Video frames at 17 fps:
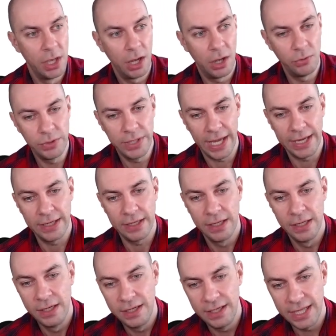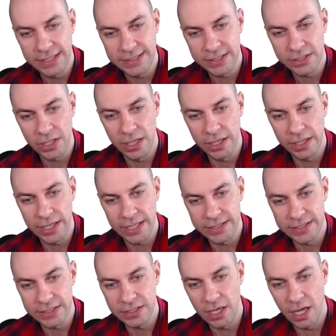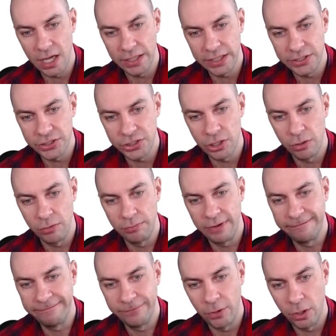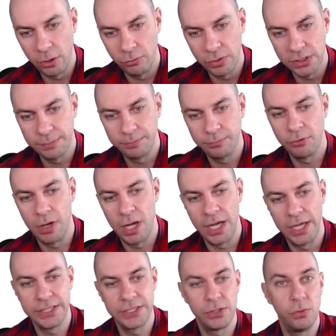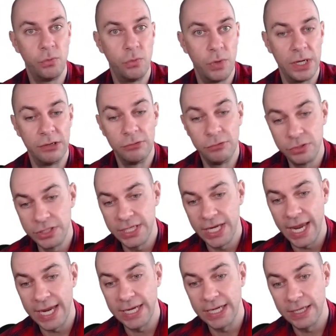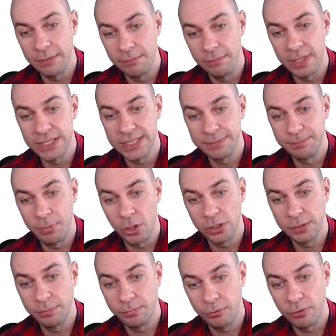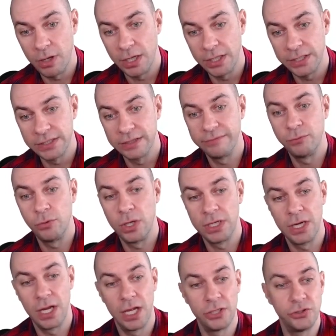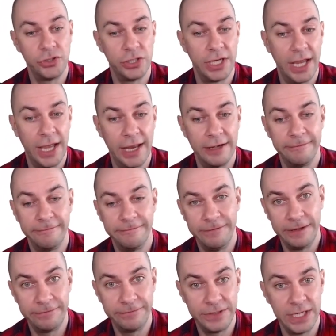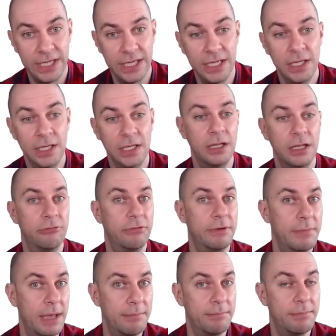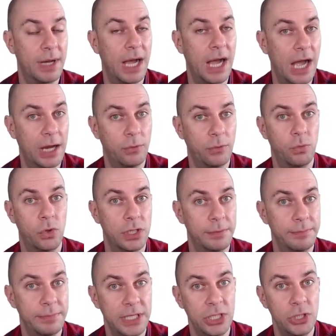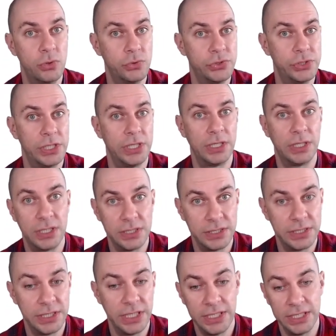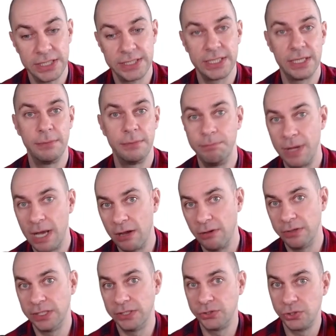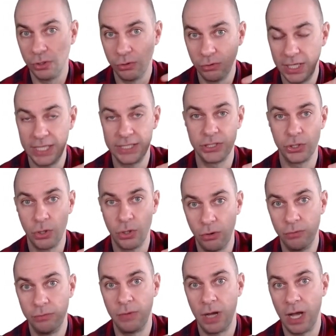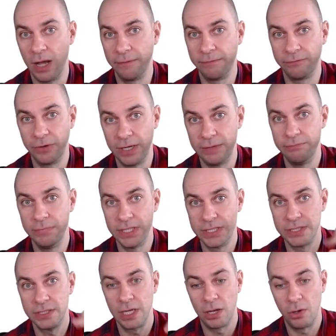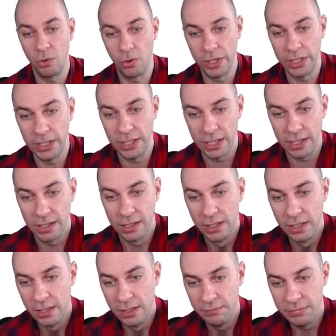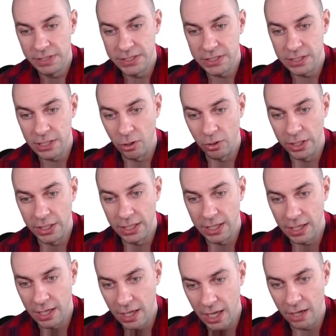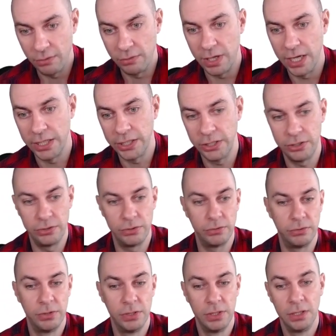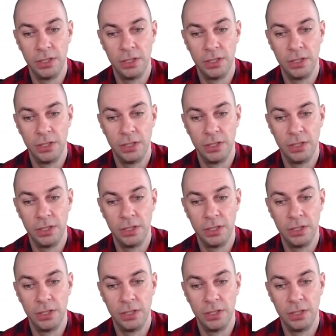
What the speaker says: Okay, let's get started. So my forward price will take my spot price of 150. Now remember, I want to be using continuous compounding. So let's go our friend Mr. Euler. Mr. Euler, how are you?